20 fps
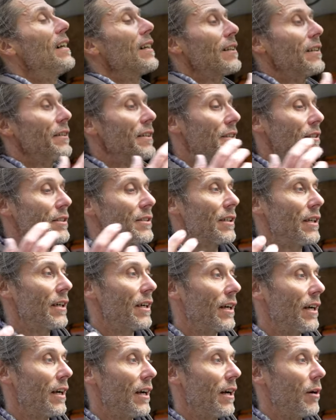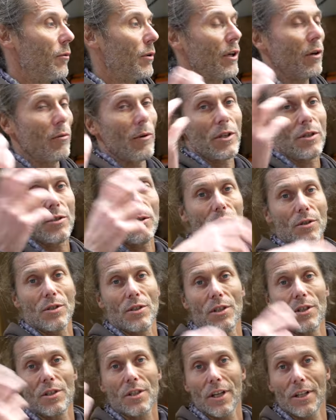Because we always use
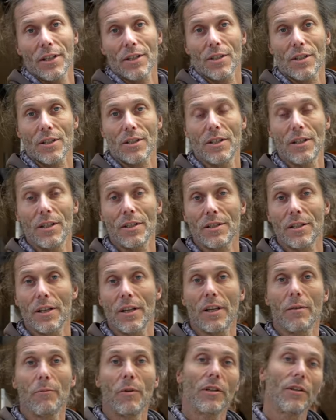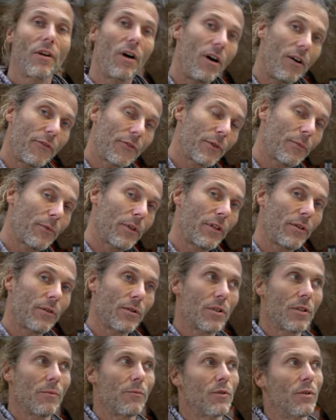descenders as descending, but often we
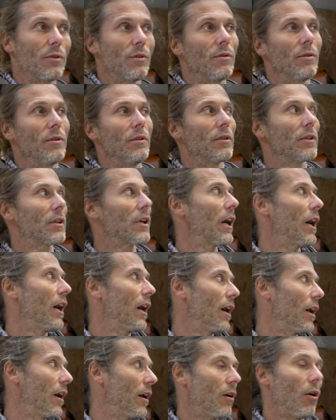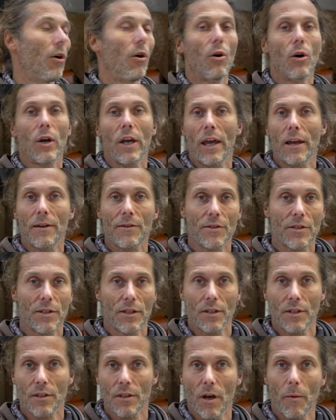use them to haul
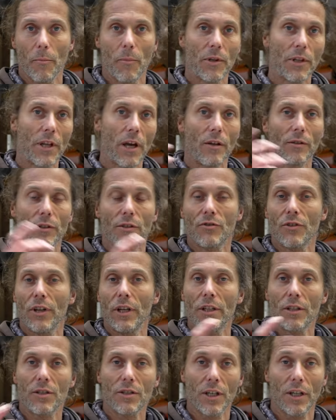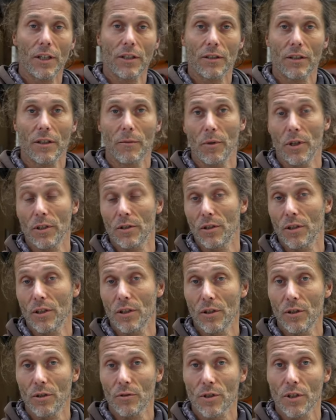casualties up and down the training center. But you
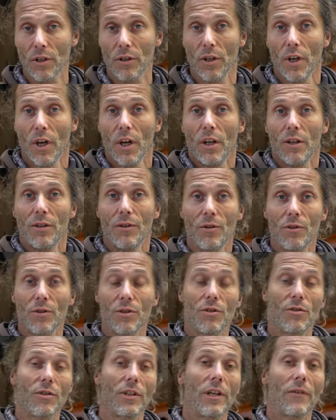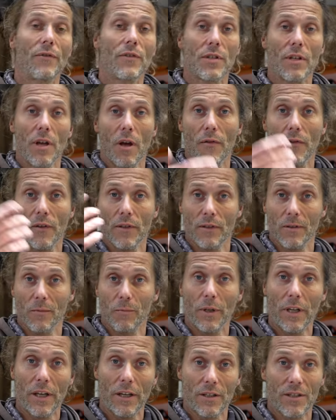can also use it to lift stuff into
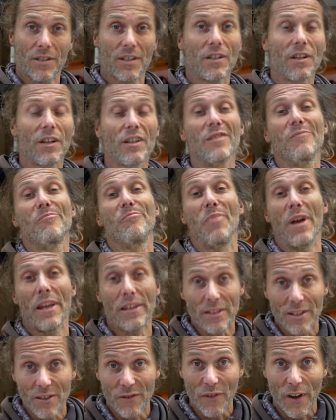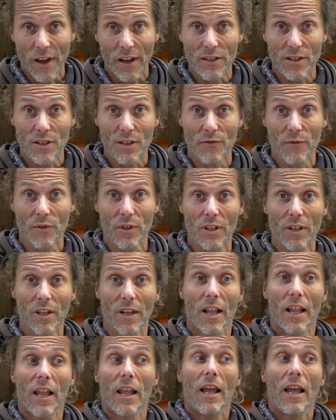place. They're not the best devices for
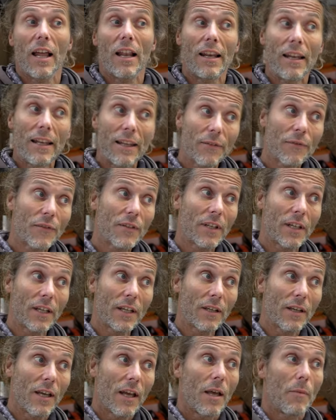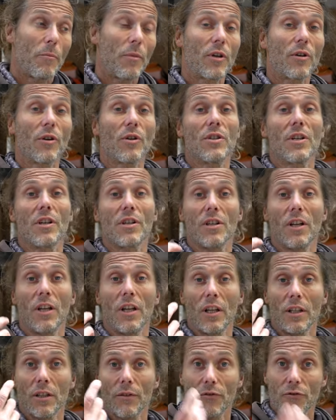lifting, because there's a
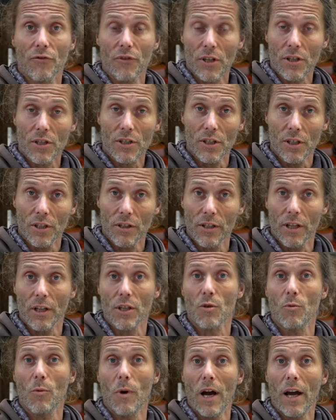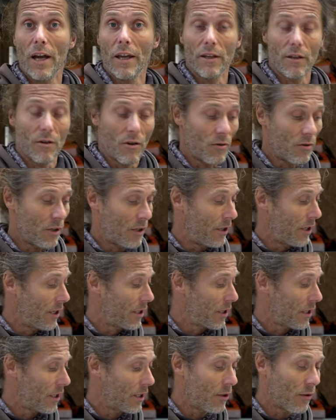lot of friction. That's why you only
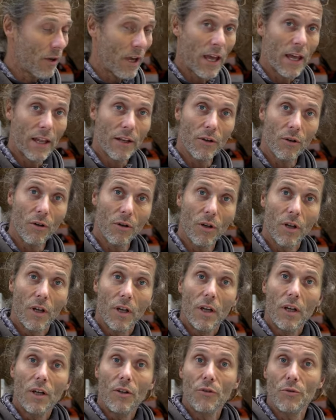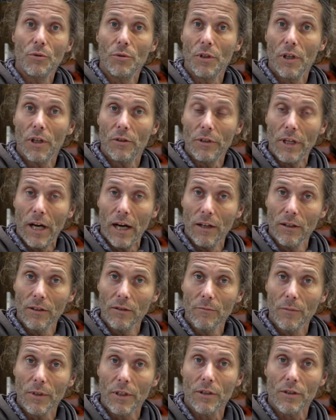need a little handle to go
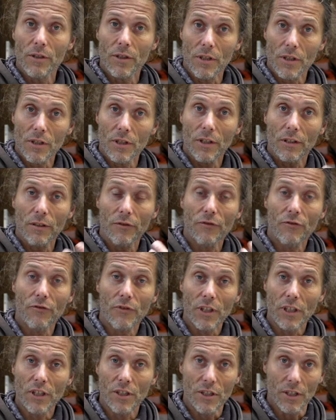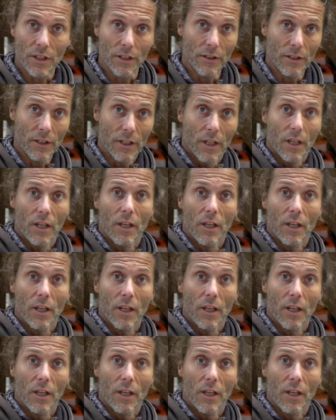down, because there's a lot of friction.